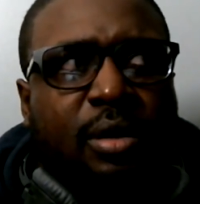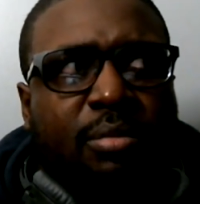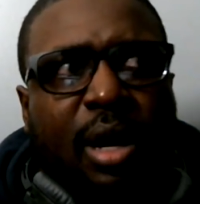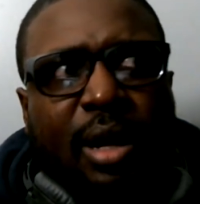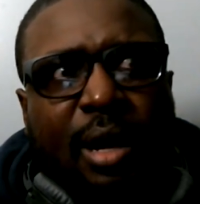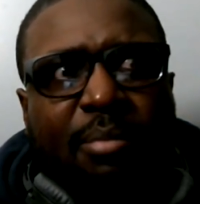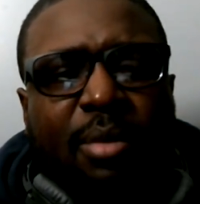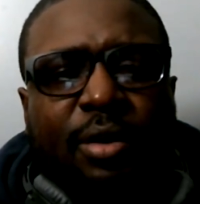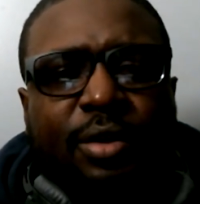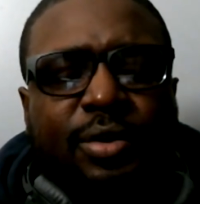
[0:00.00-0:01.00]
probably like a
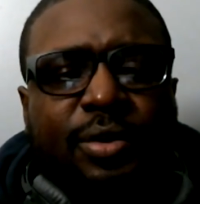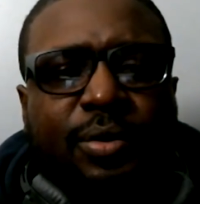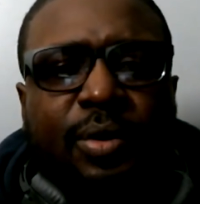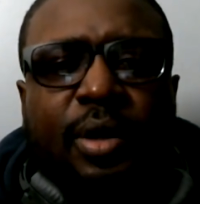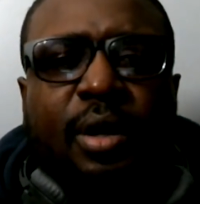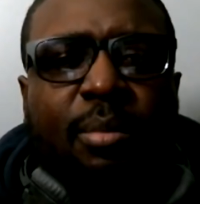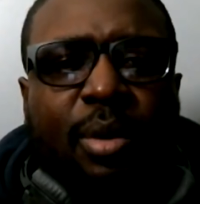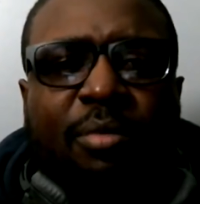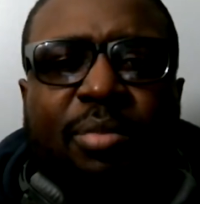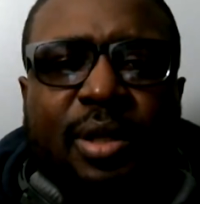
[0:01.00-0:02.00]
month or two.
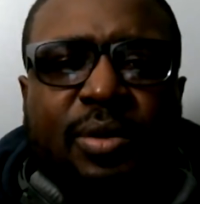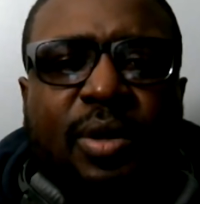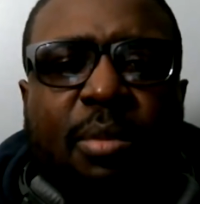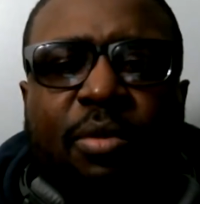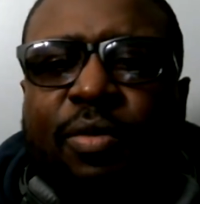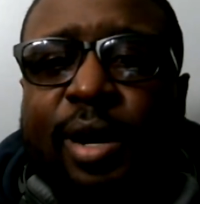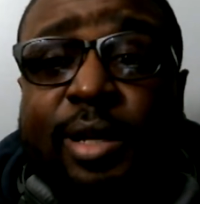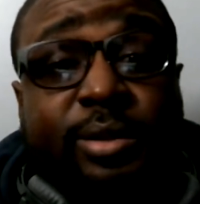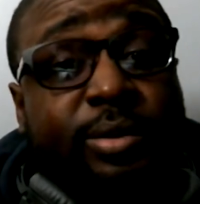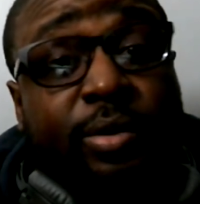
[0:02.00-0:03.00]
But I've been to a couple
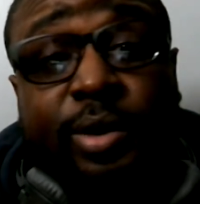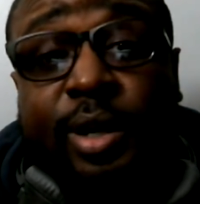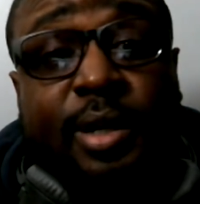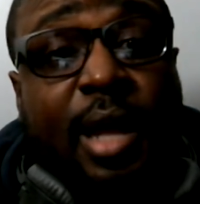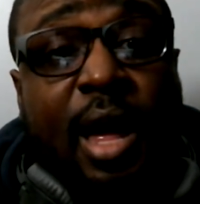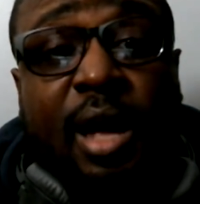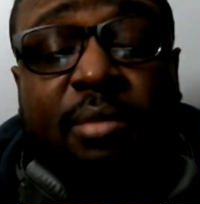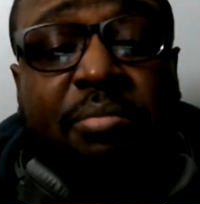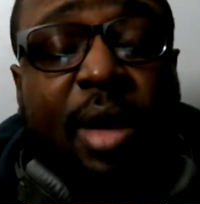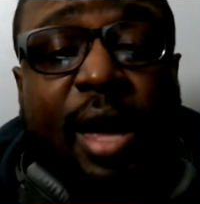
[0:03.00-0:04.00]
fights on their
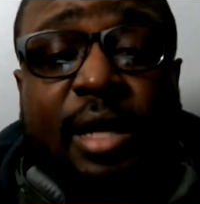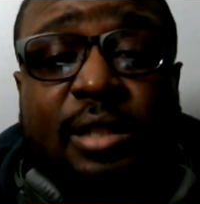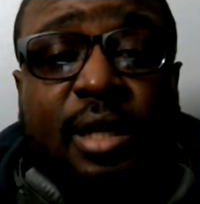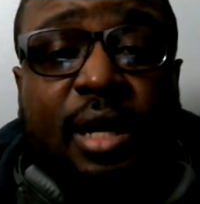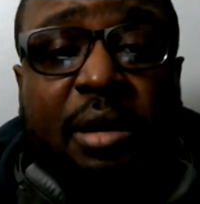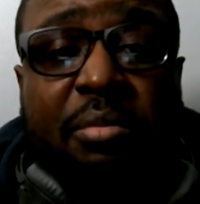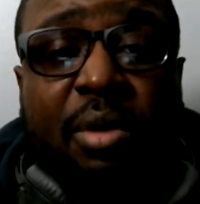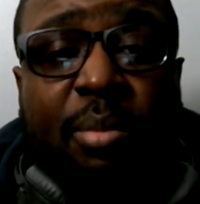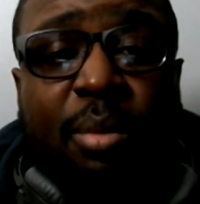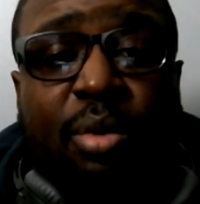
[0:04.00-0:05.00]
dime as a
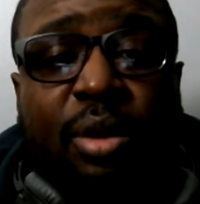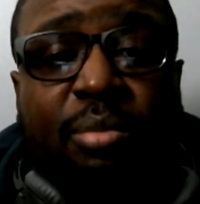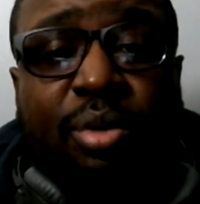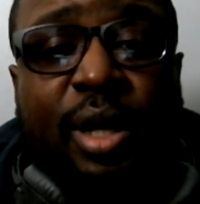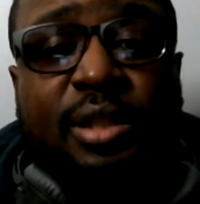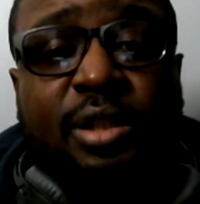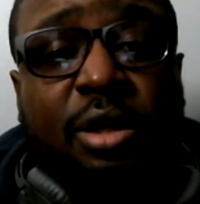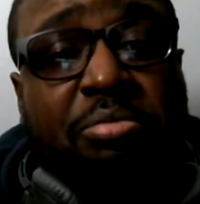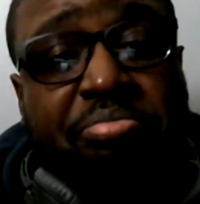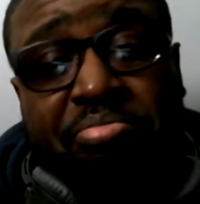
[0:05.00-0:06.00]
member of the press,
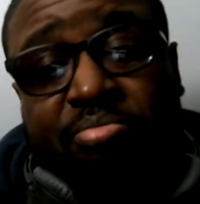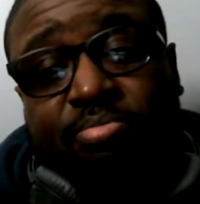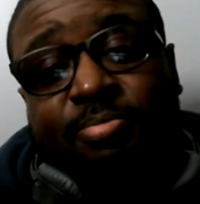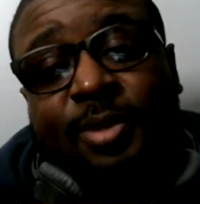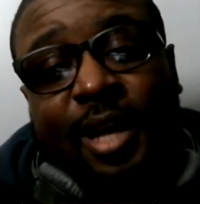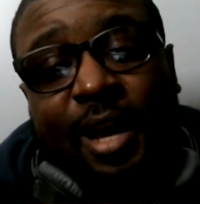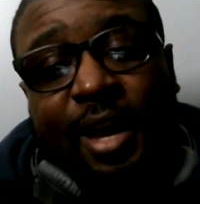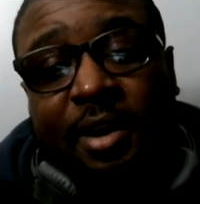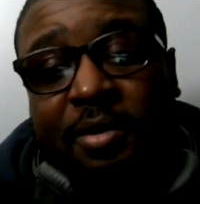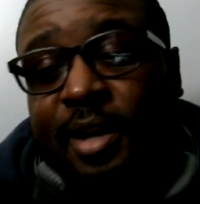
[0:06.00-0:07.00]
so can't
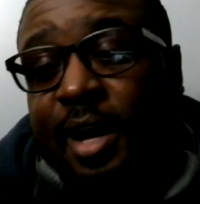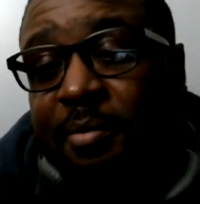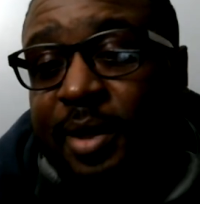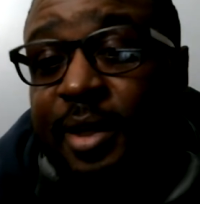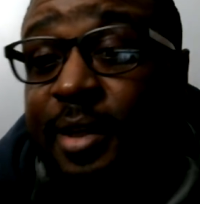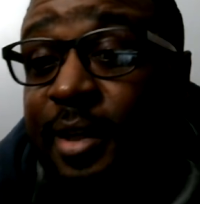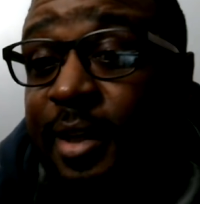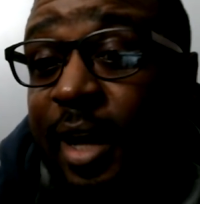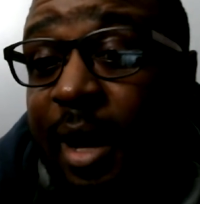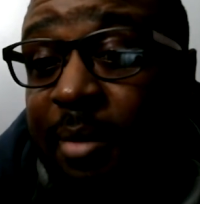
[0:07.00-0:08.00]
hate on that, man.
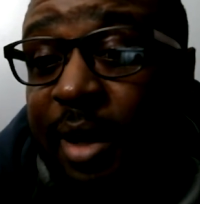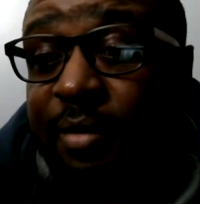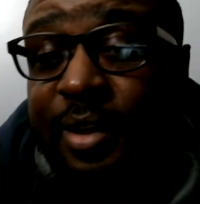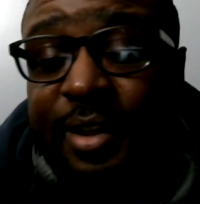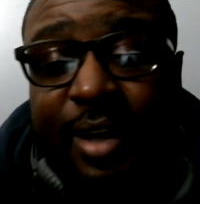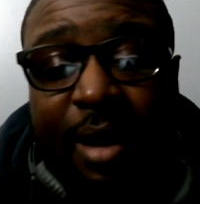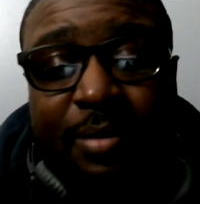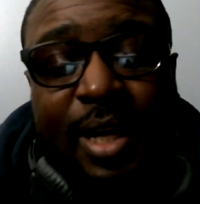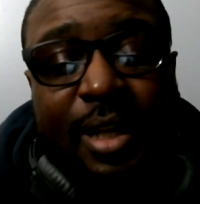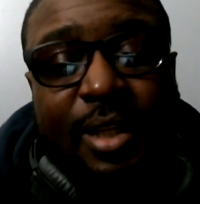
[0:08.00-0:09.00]
I'm loving it. I
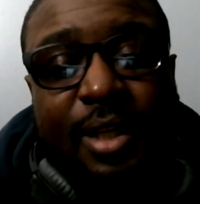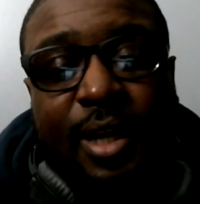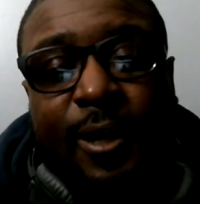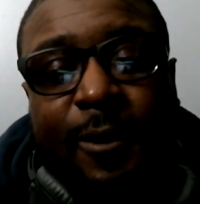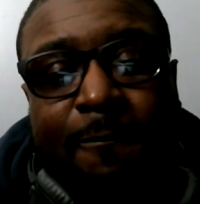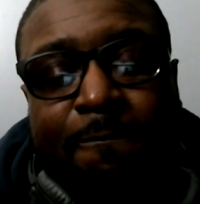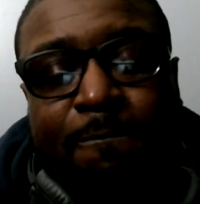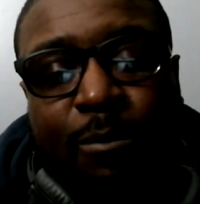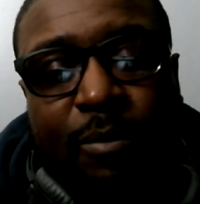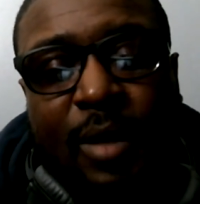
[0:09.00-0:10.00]
was at the
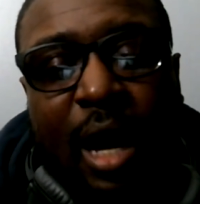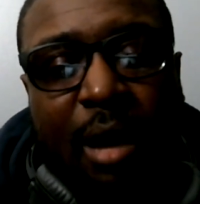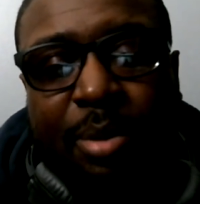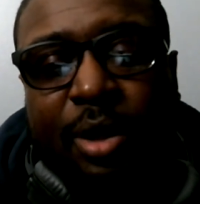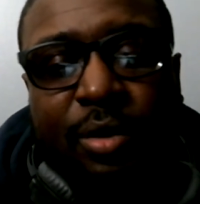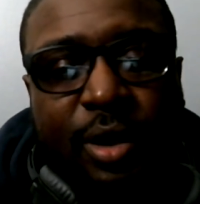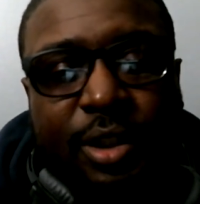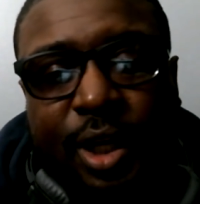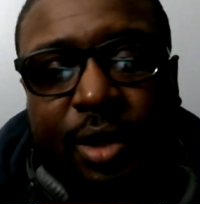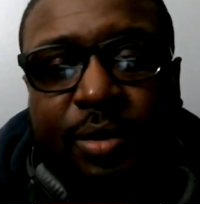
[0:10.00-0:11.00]
I'll put it on the
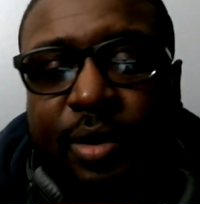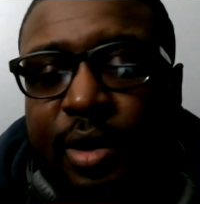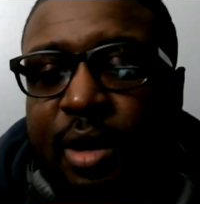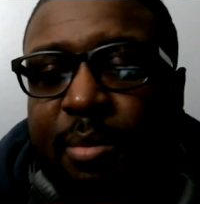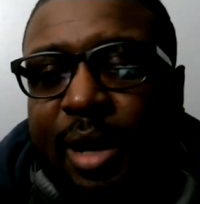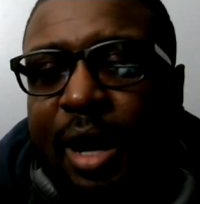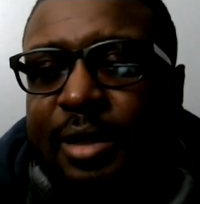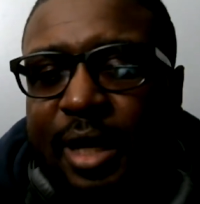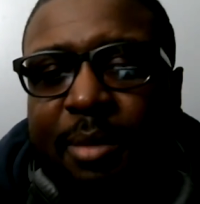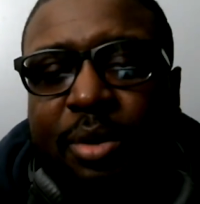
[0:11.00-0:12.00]
channel, but I
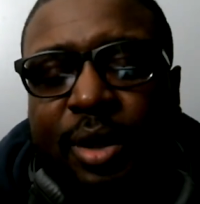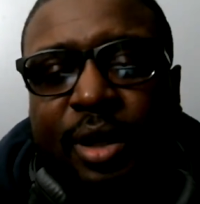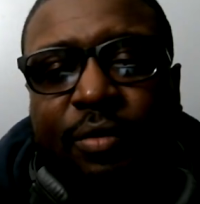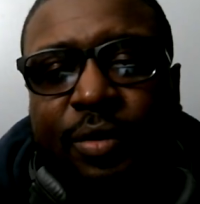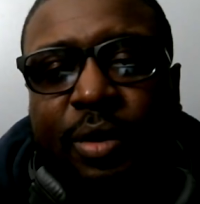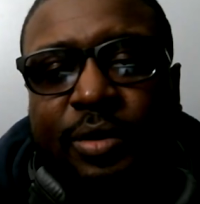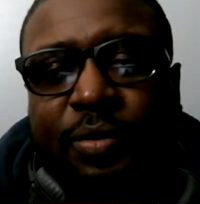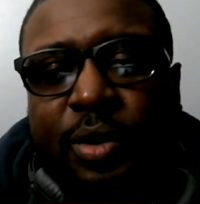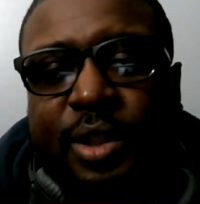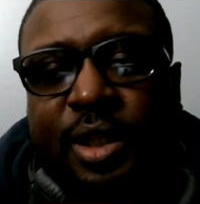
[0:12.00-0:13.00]
was able to interview. I was
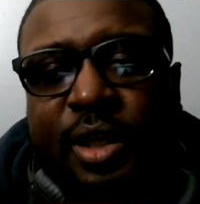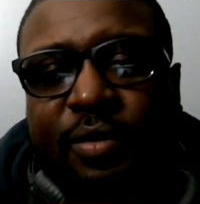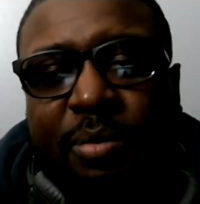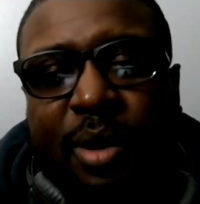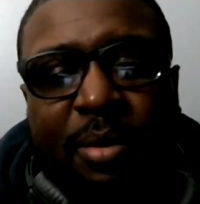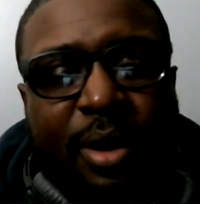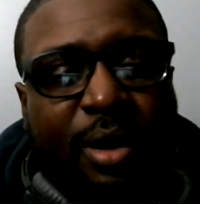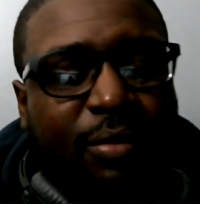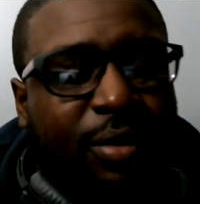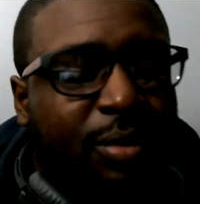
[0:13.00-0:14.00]
fortunate enough to be able to
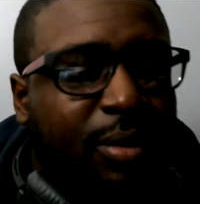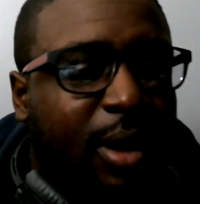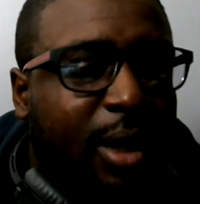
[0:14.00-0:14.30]
interview